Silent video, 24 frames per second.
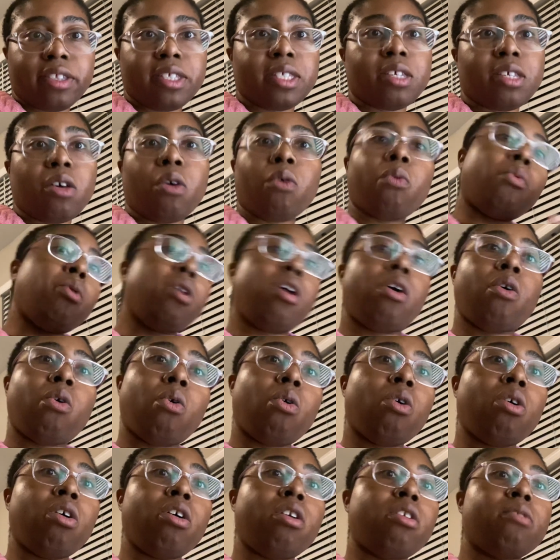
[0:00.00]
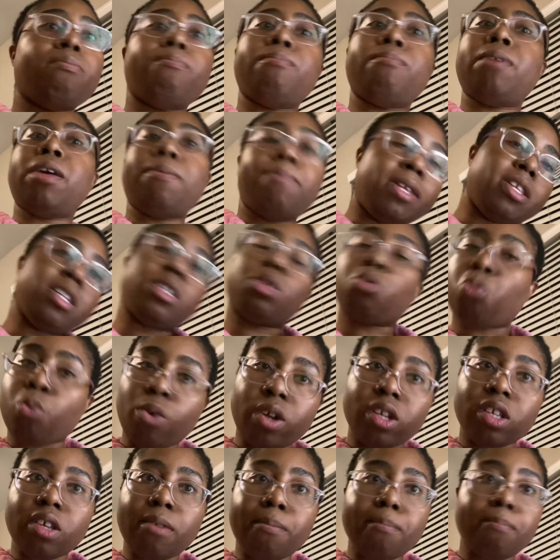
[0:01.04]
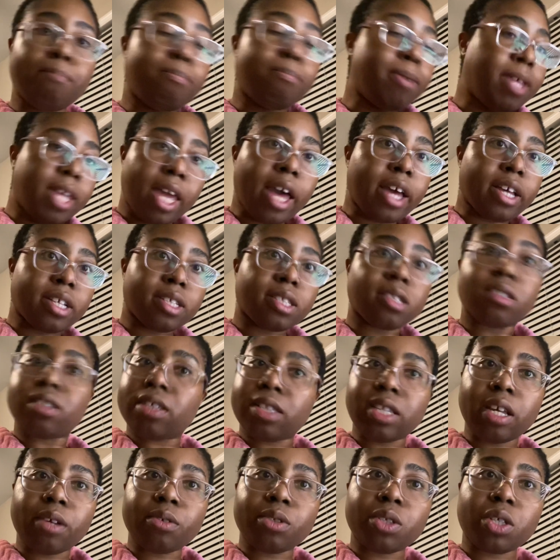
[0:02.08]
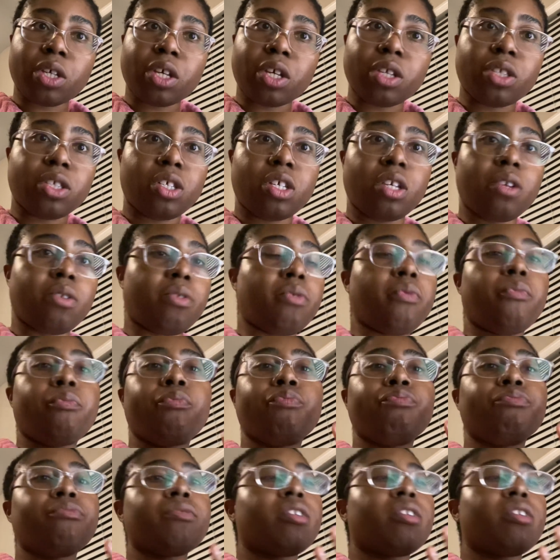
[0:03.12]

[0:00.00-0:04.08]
So maybe this random BS sounds good too.